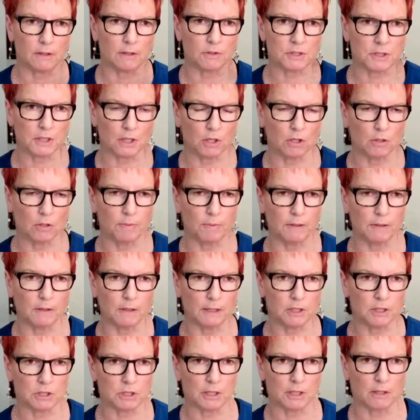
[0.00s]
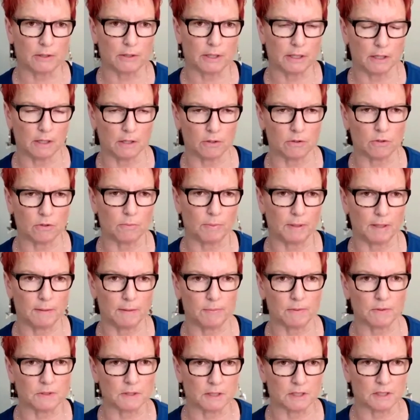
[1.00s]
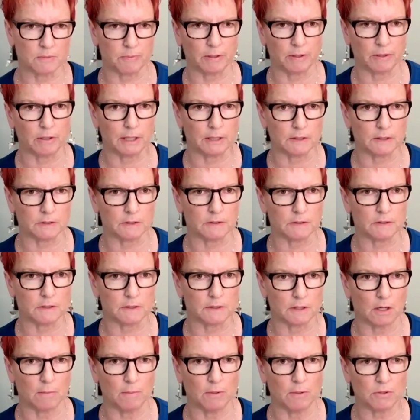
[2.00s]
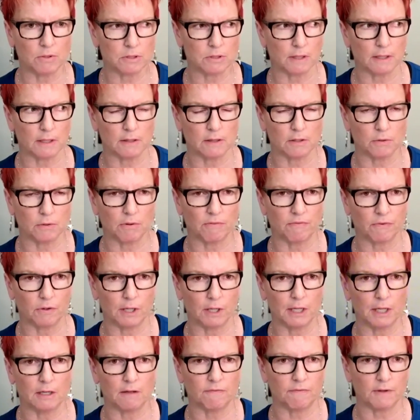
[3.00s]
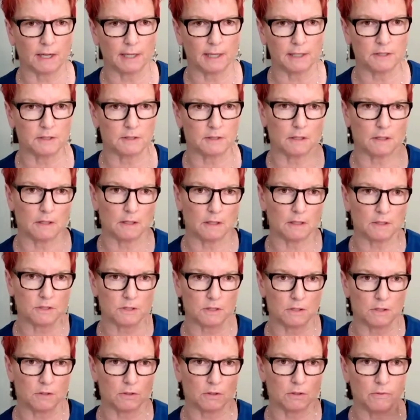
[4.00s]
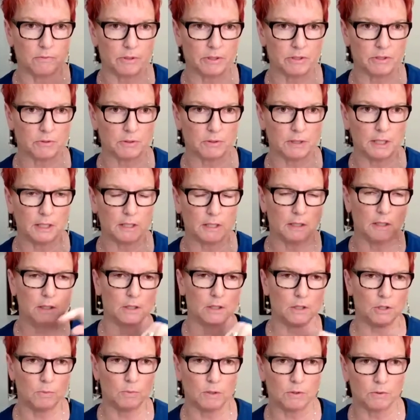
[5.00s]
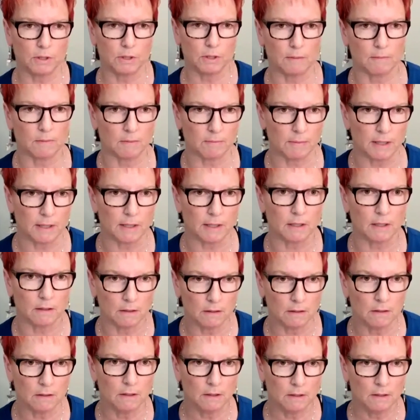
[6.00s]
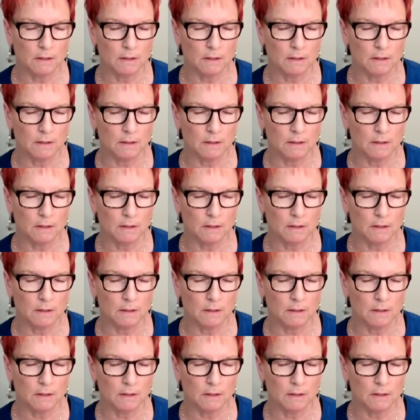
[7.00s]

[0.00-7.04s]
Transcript: leaders openly sharing other people's experiences. It's almost like they're afraid if I say yes to your retreat, you won't come to mine.